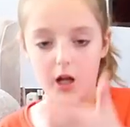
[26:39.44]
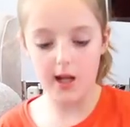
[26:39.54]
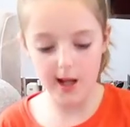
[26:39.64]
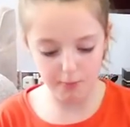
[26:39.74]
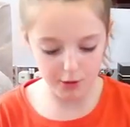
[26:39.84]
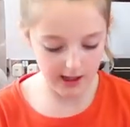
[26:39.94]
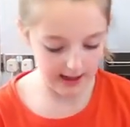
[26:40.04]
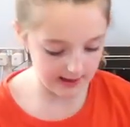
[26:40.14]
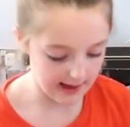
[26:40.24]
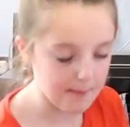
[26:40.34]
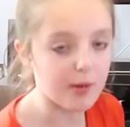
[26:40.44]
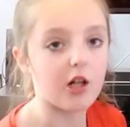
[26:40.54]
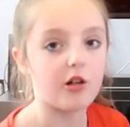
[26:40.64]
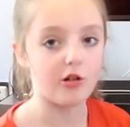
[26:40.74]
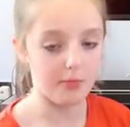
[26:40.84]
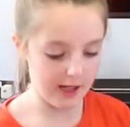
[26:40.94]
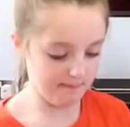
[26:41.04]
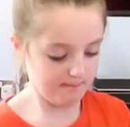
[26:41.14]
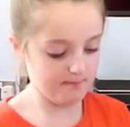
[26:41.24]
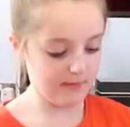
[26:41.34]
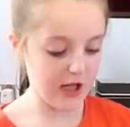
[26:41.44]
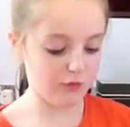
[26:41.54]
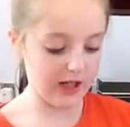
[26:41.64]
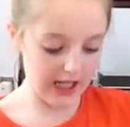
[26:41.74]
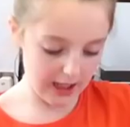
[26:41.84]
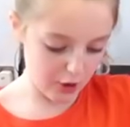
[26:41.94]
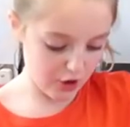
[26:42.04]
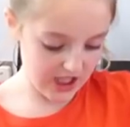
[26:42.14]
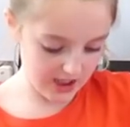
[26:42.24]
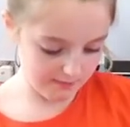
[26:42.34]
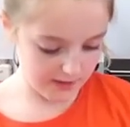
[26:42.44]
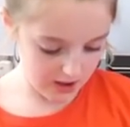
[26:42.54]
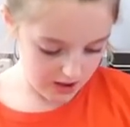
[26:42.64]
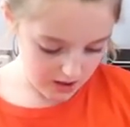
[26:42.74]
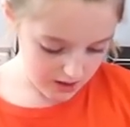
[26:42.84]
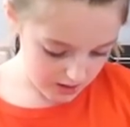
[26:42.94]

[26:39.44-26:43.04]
I keep on getting tape stuck to me. It's really annoying, but